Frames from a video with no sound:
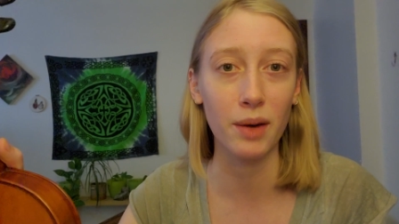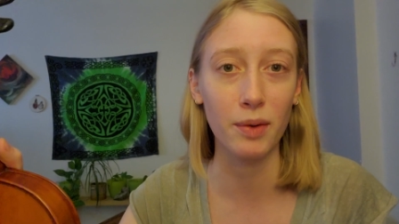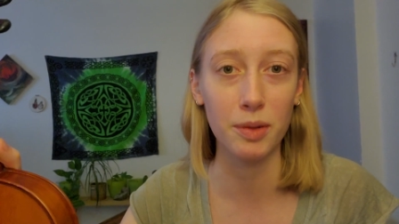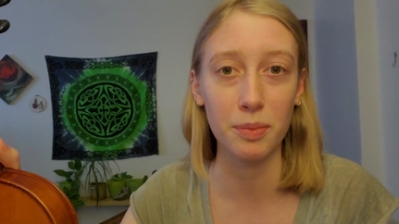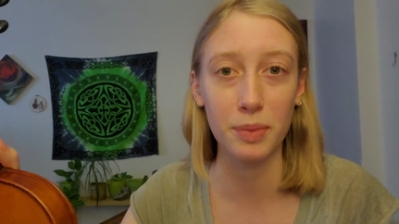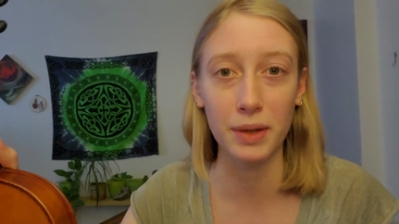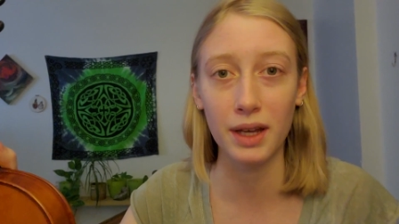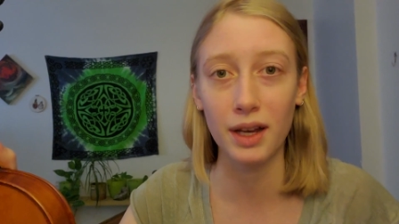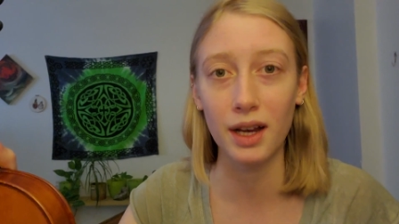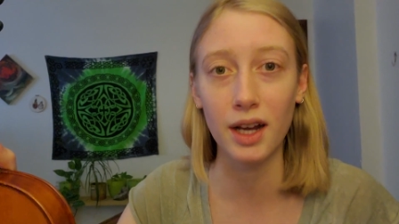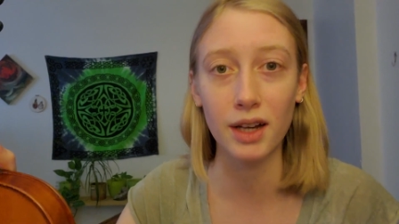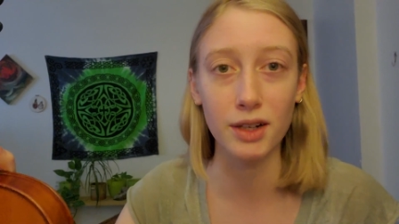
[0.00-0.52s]
would be
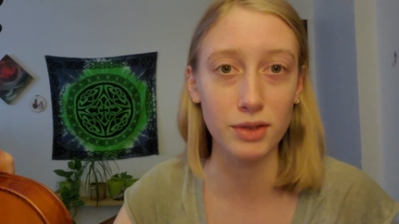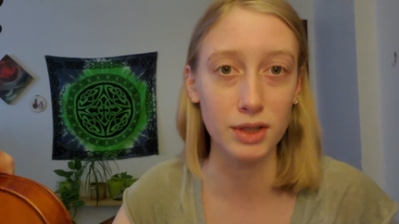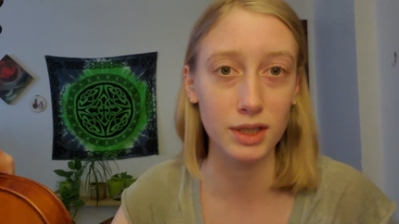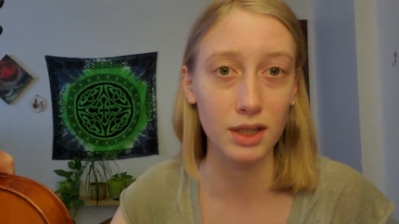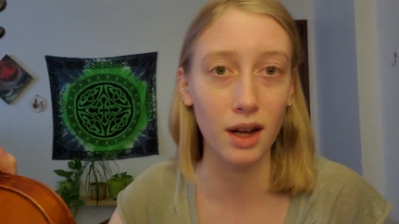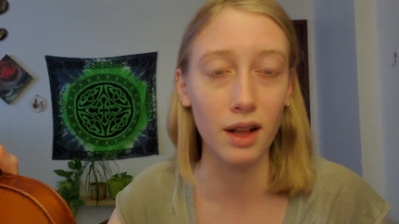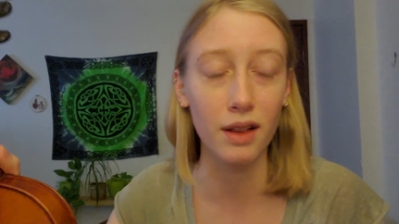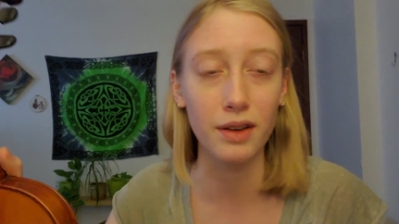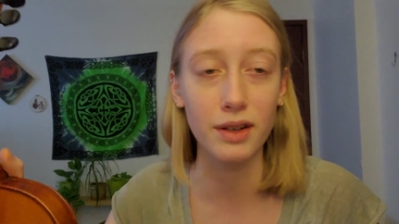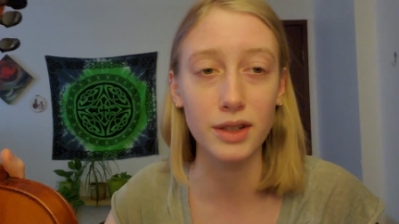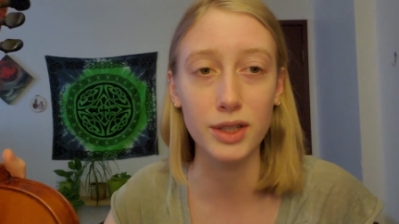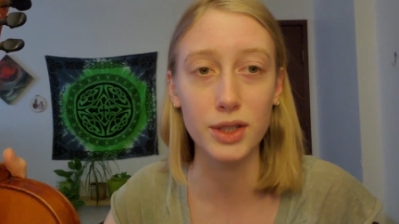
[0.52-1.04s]

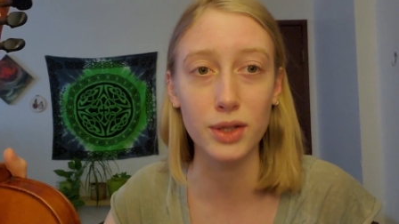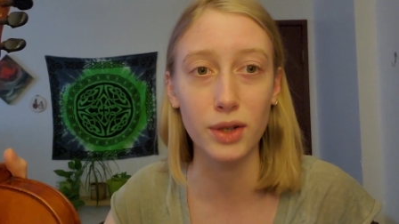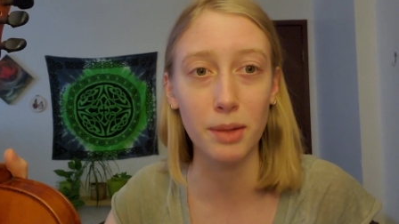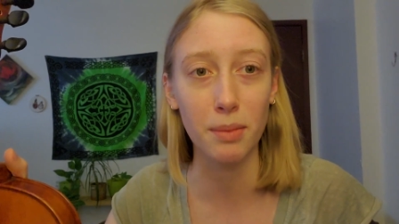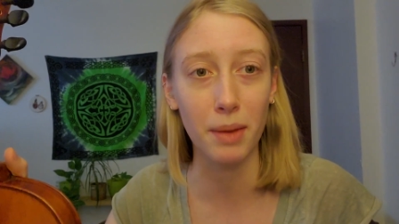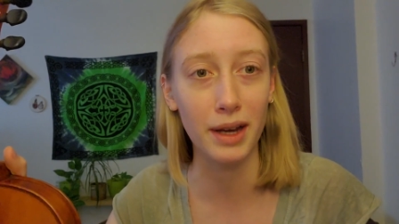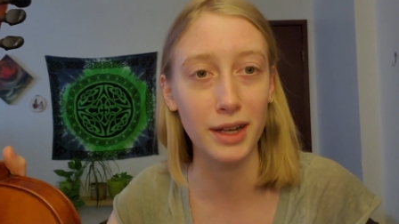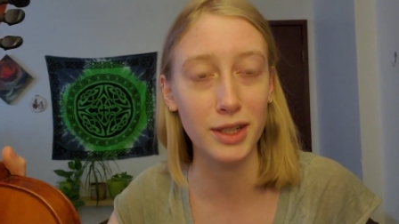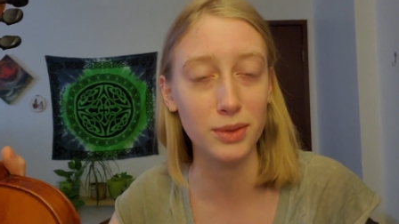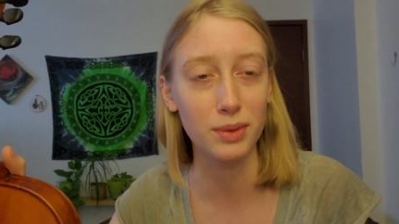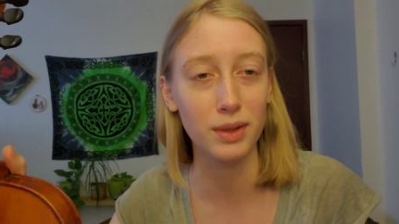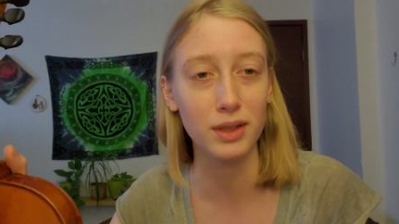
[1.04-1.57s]
$100. So I
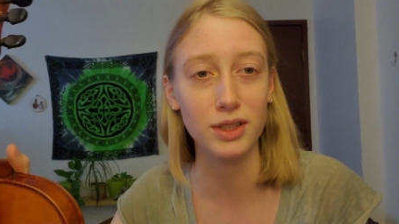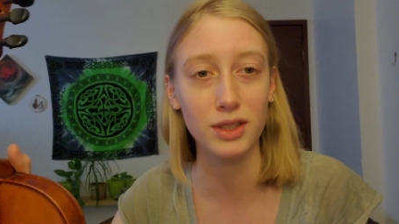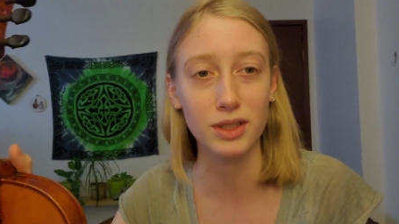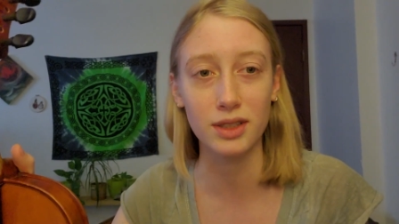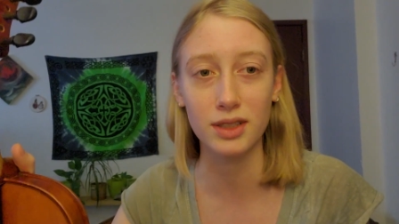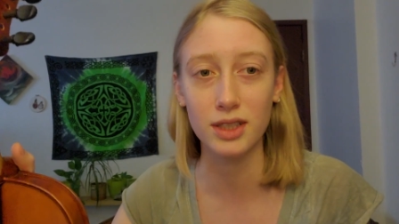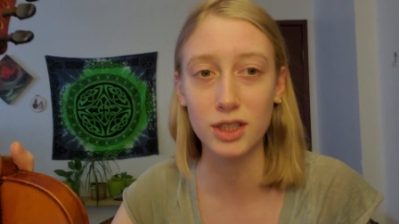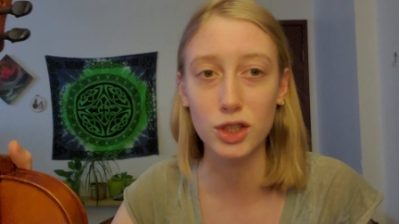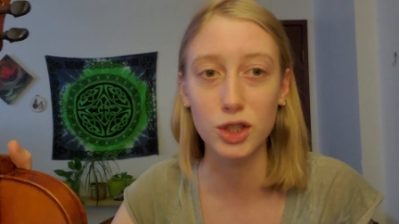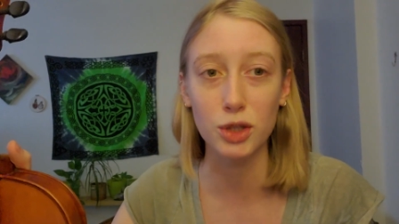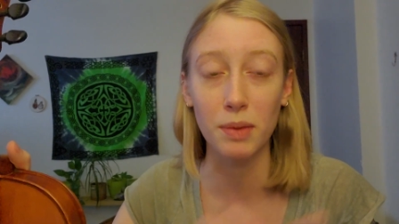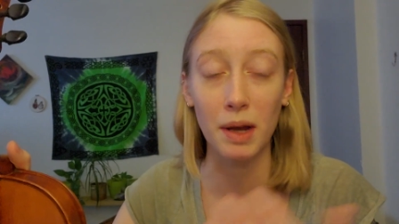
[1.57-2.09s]
might as well
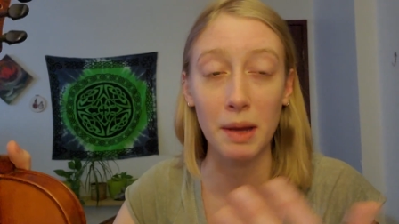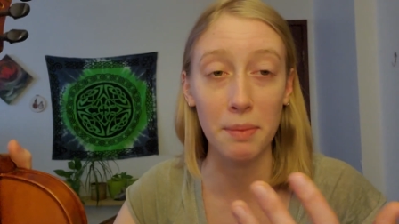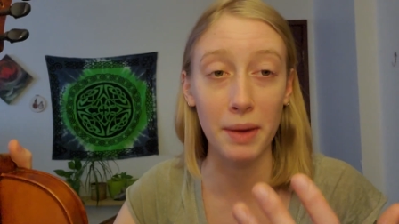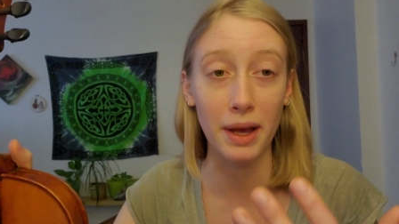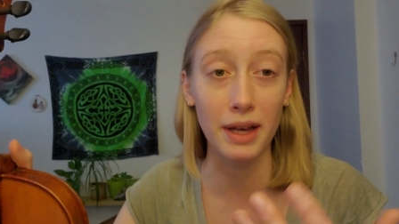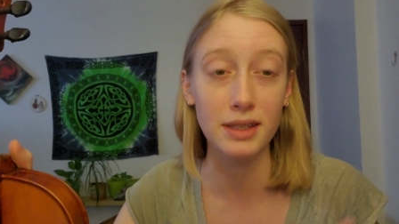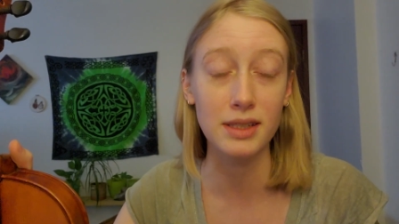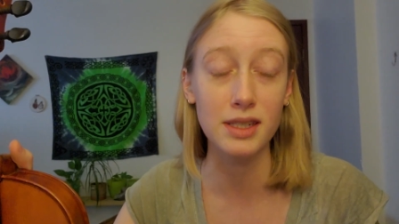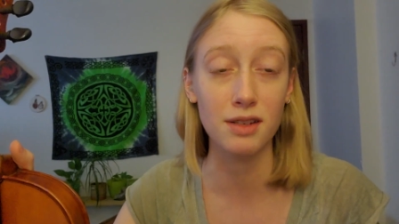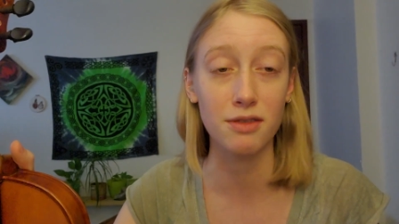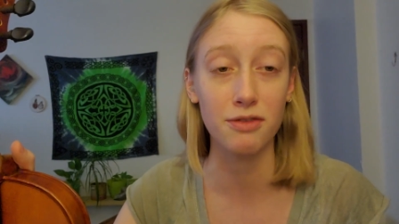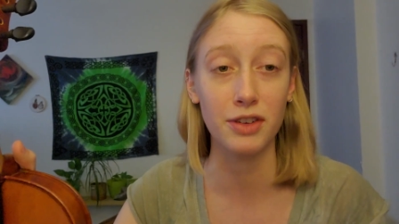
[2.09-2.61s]
just do my
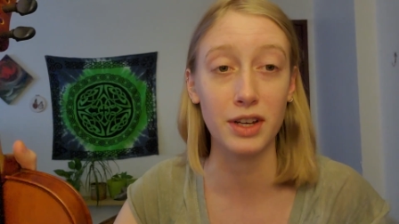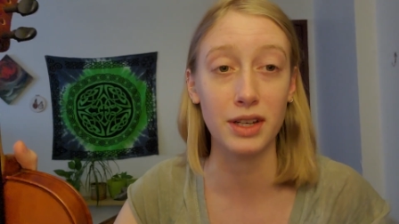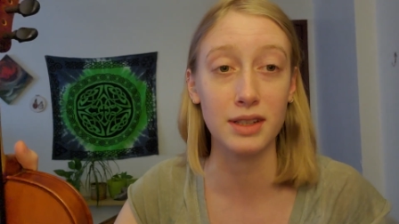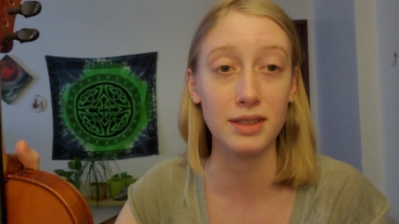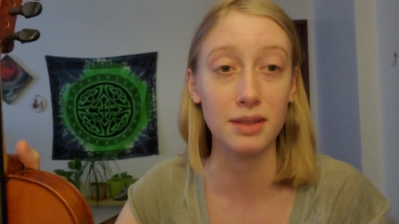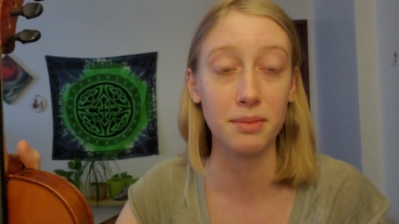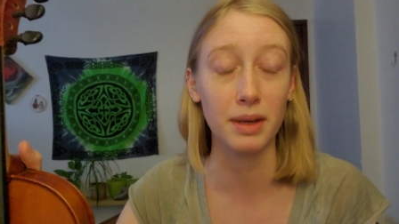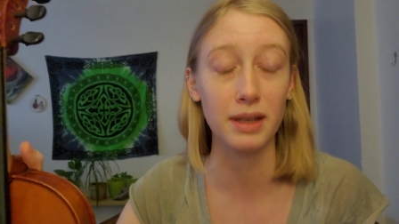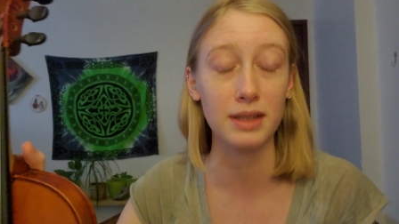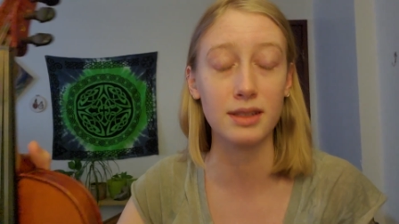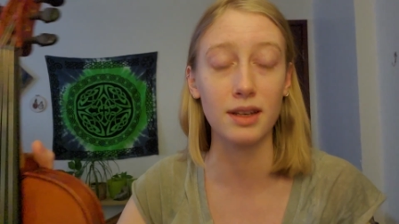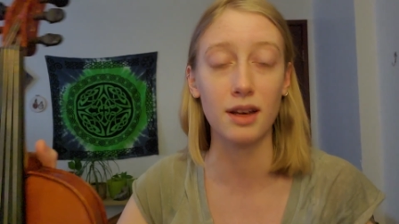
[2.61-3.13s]
best to fix it
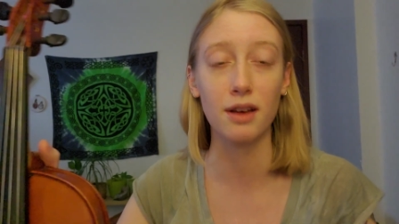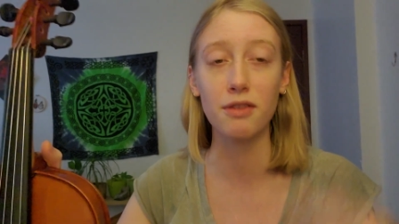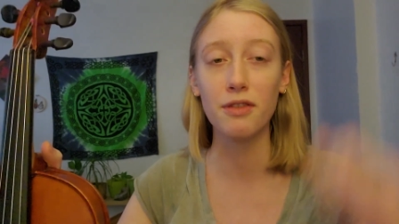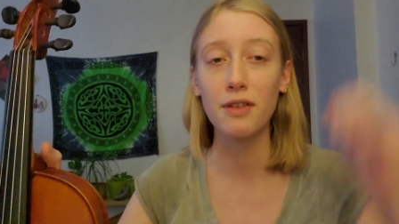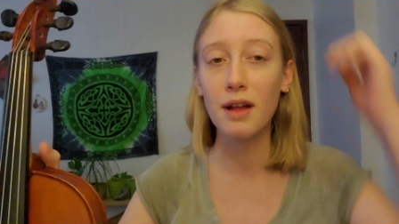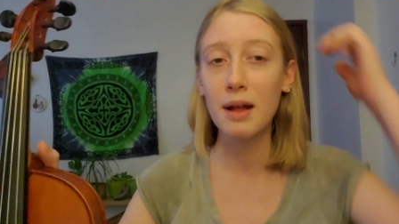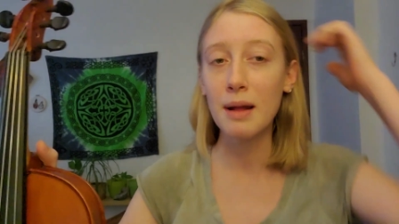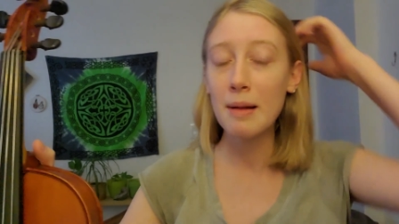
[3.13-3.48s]
myself.